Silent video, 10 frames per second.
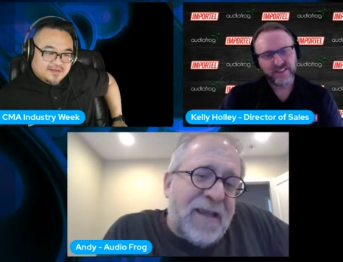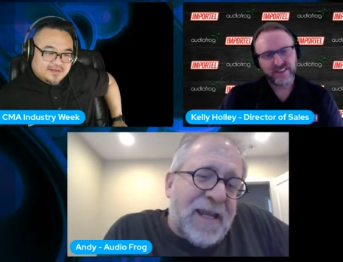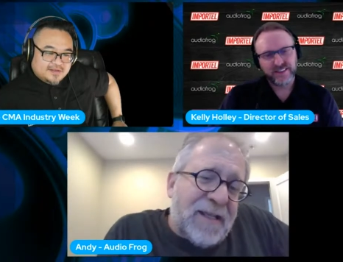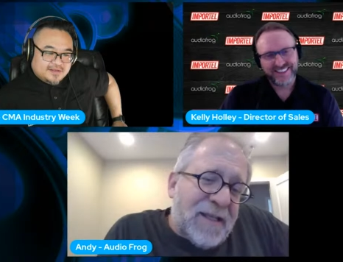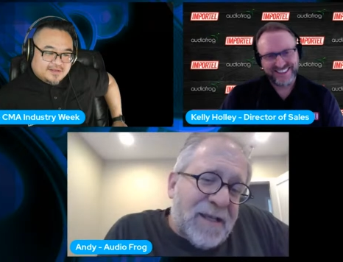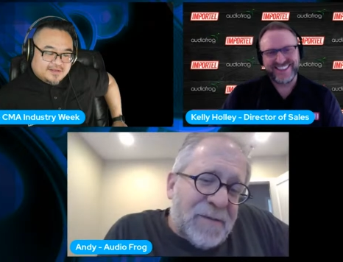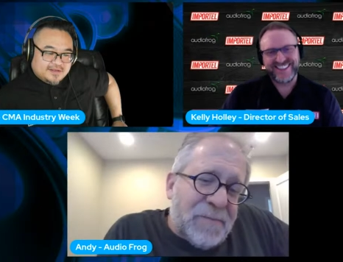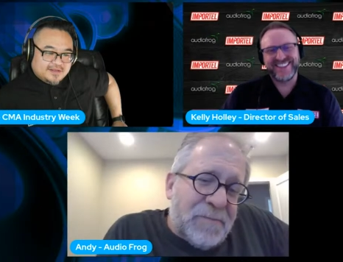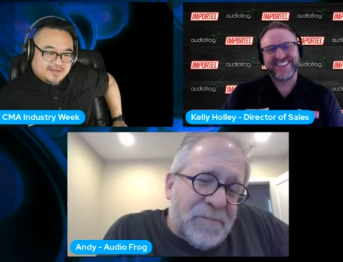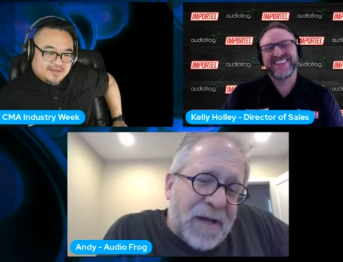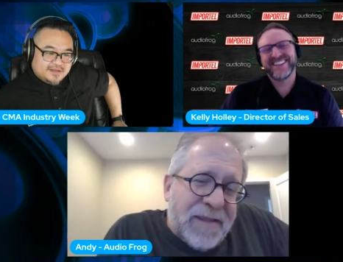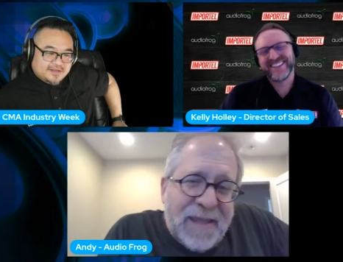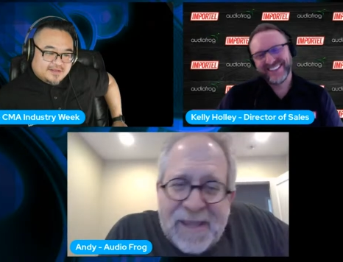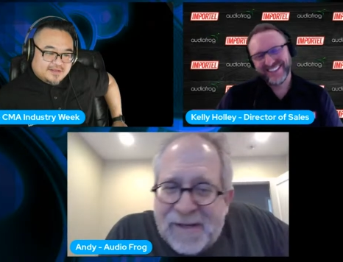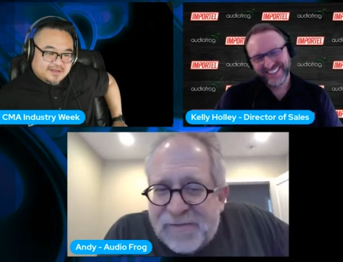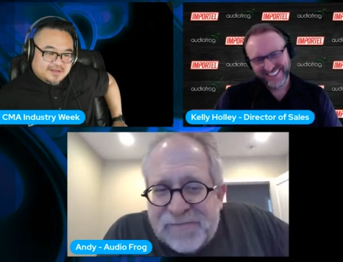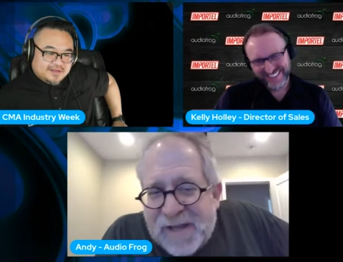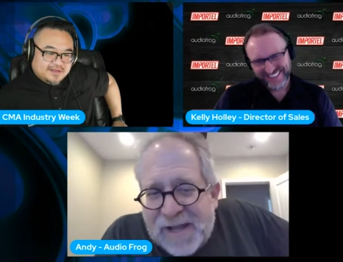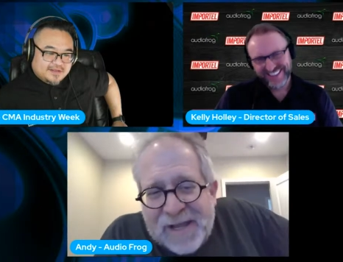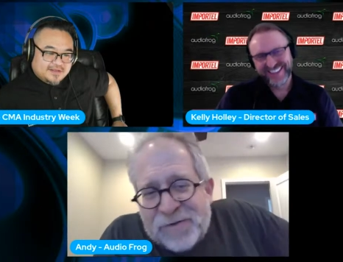Speaker 1: And then by the end of
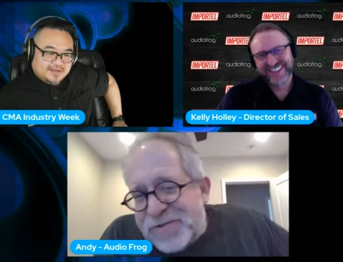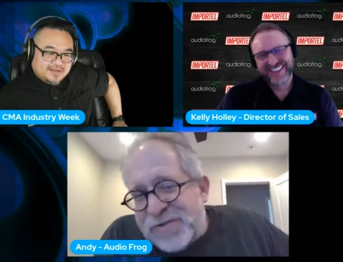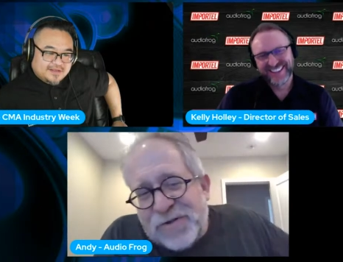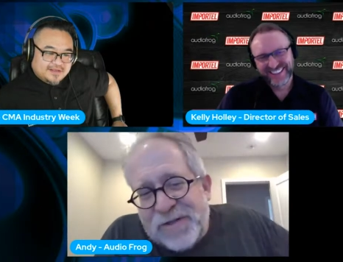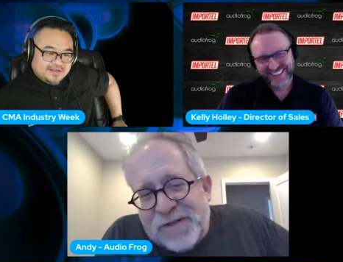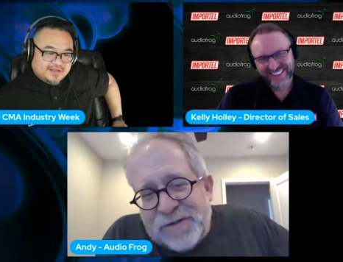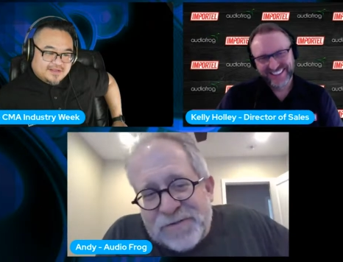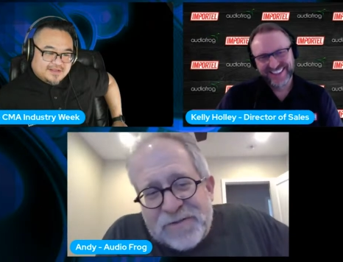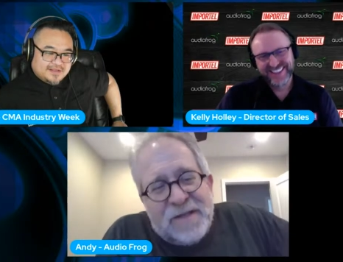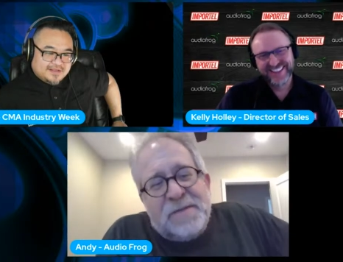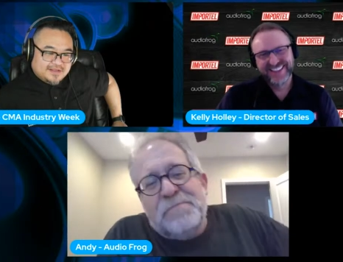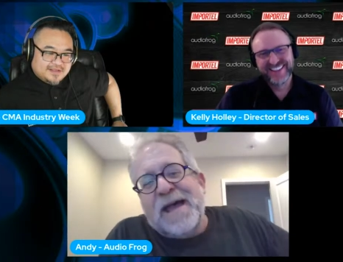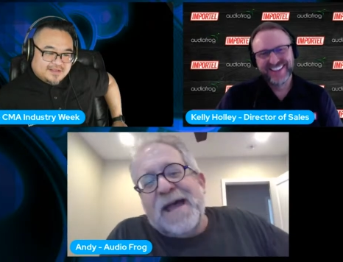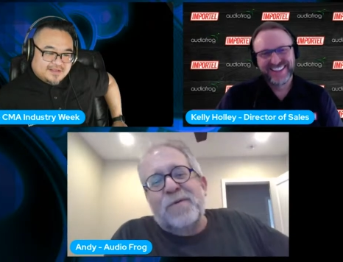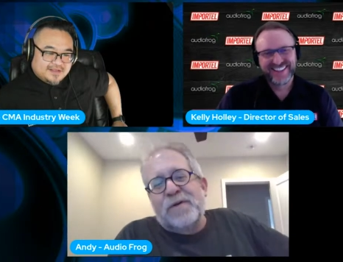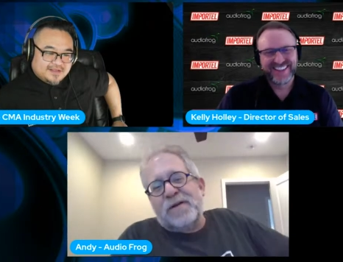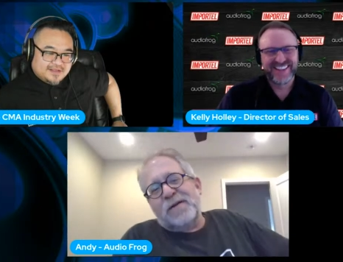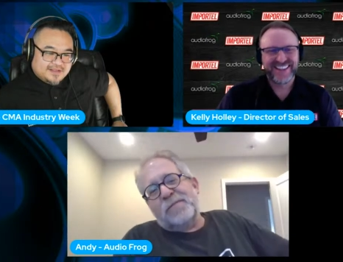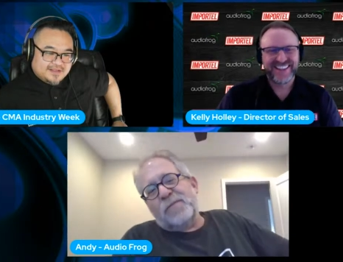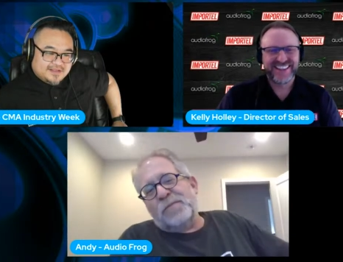nine or so years, back
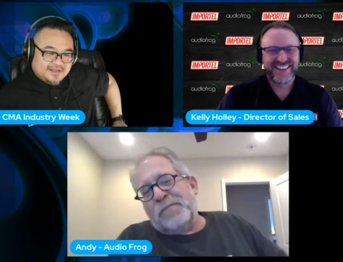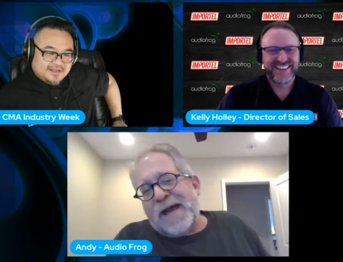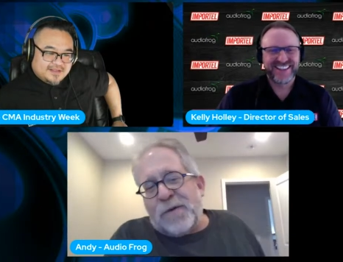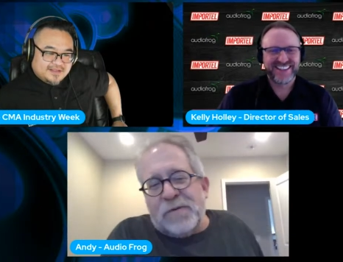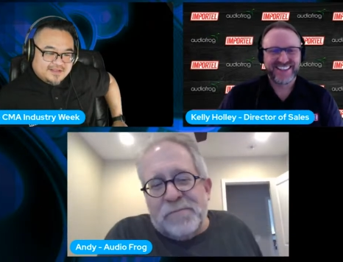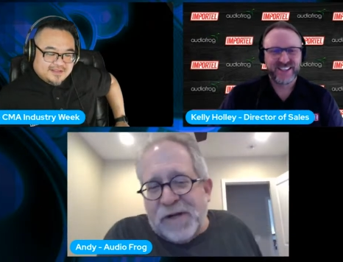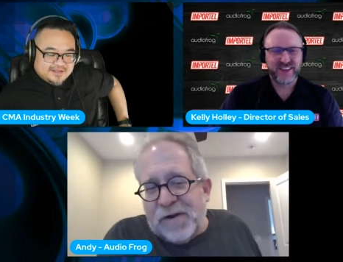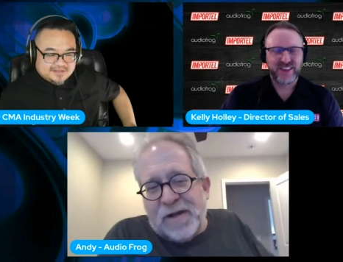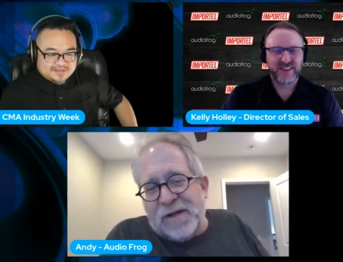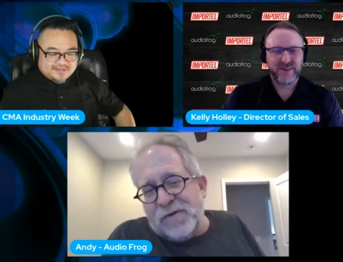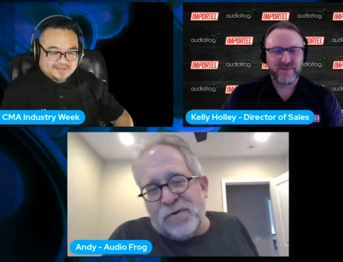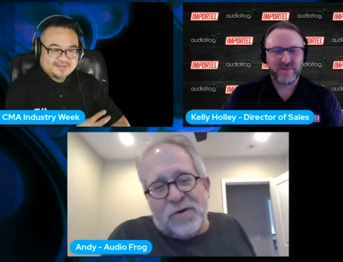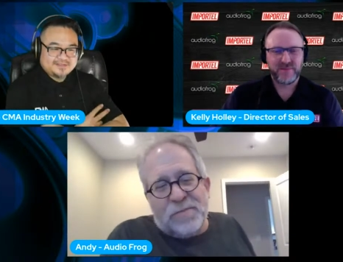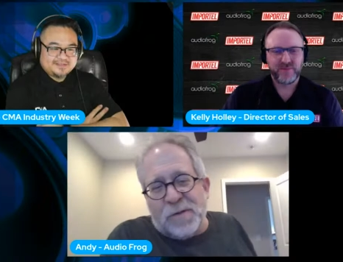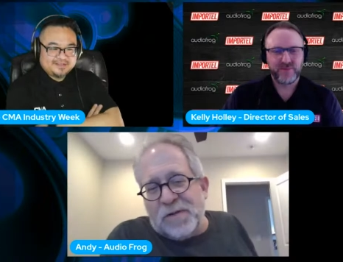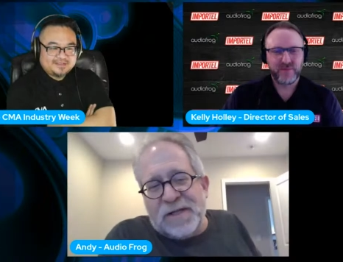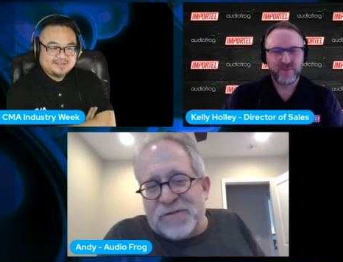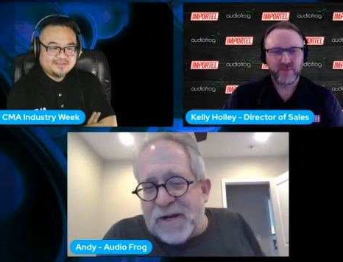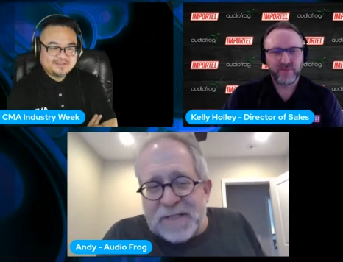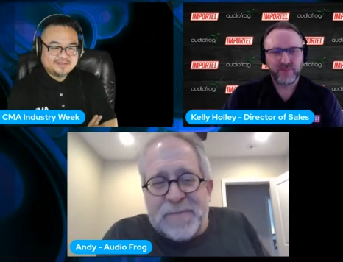when back when Mira or Mobile
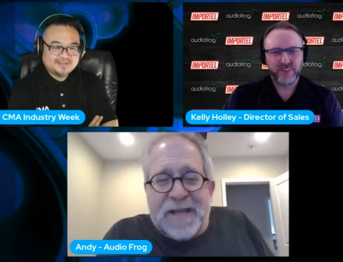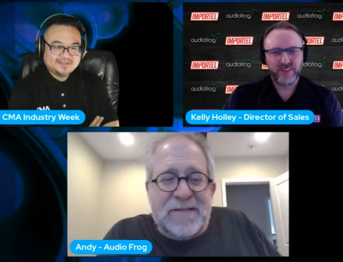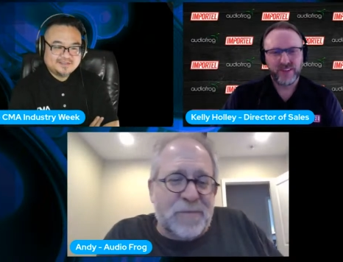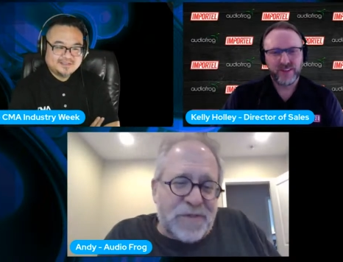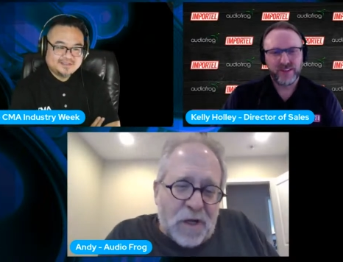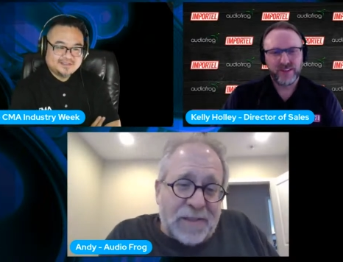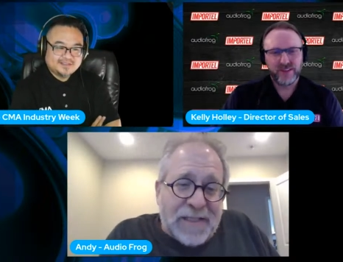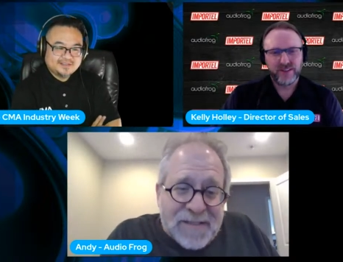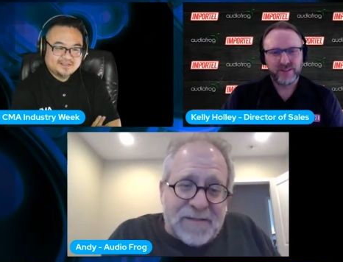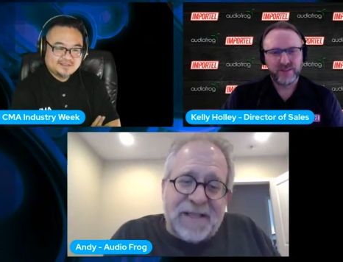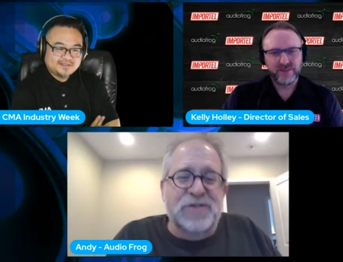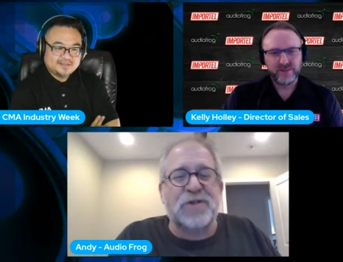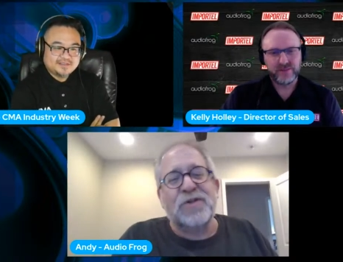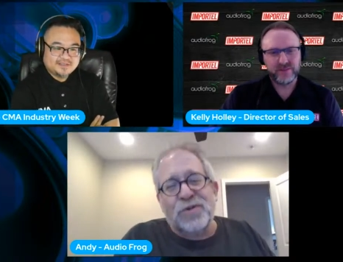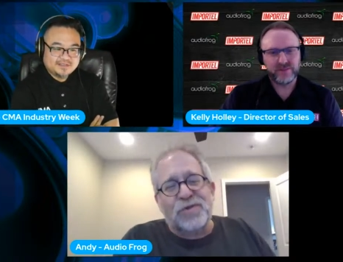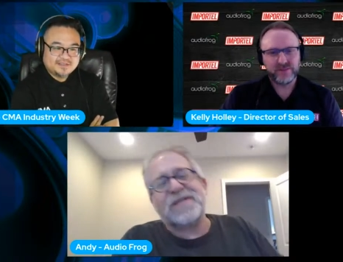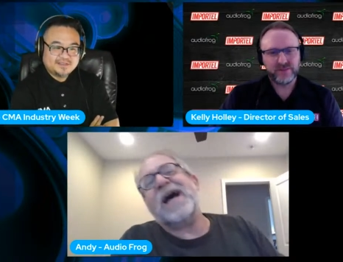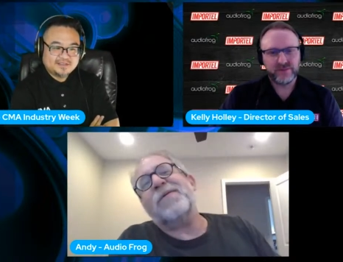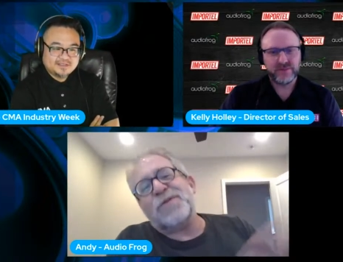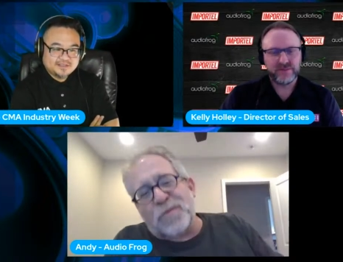Electronics Magazine was called Installation News,
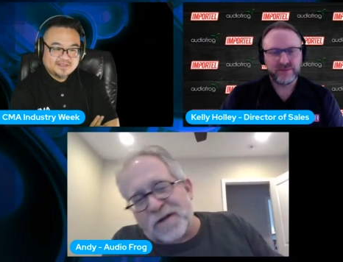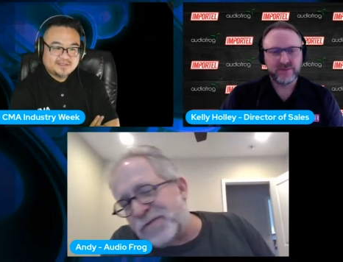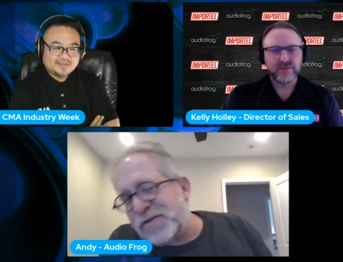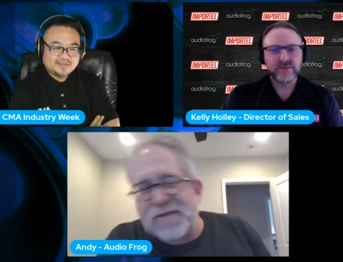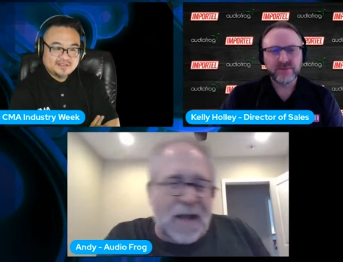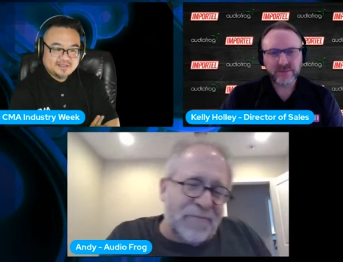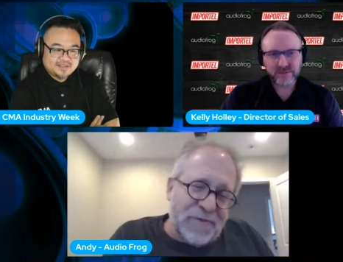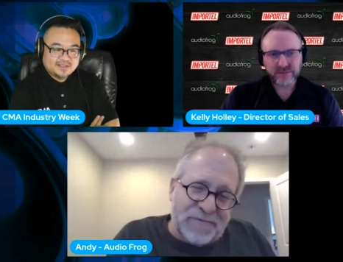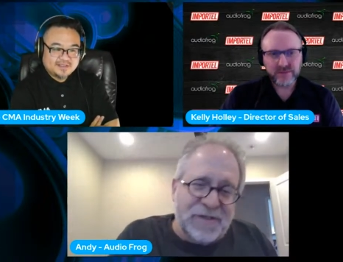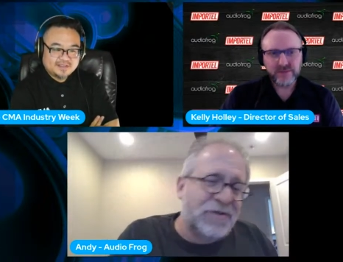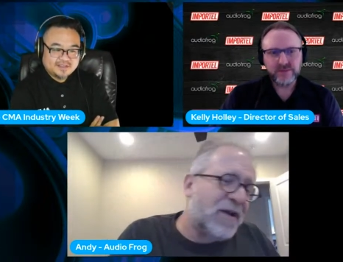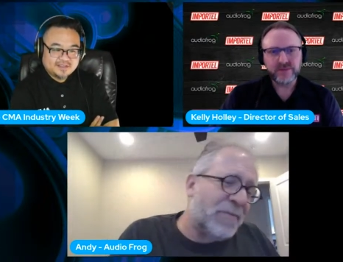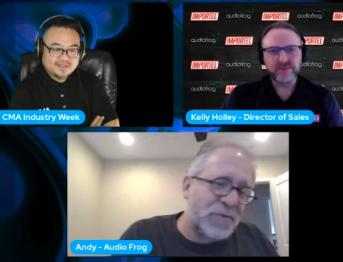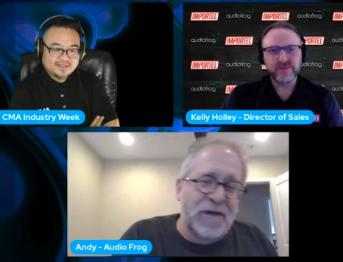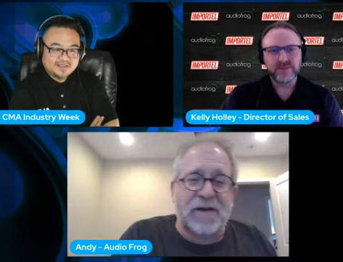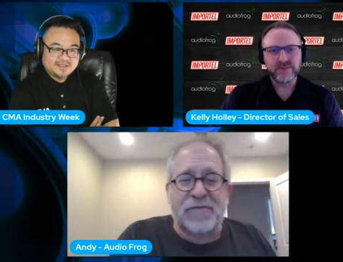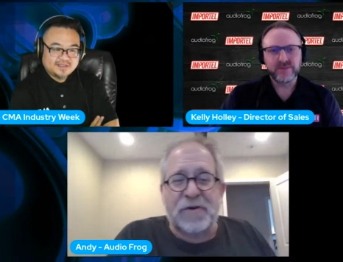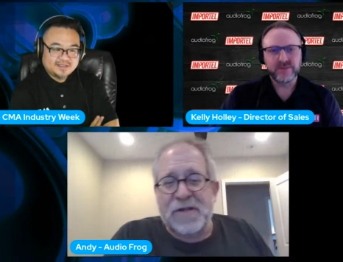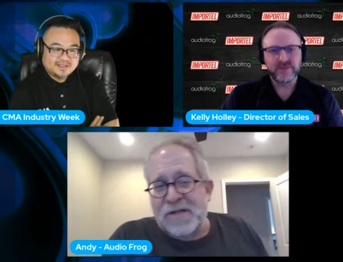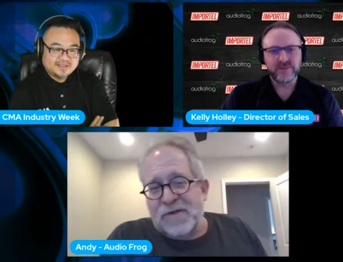I was one of those top 50 or top 12
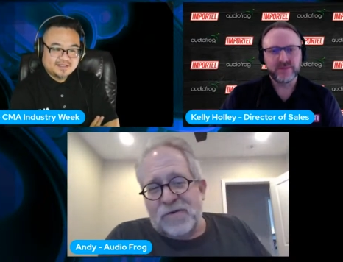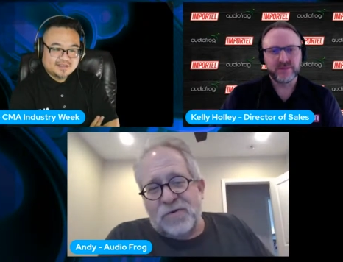or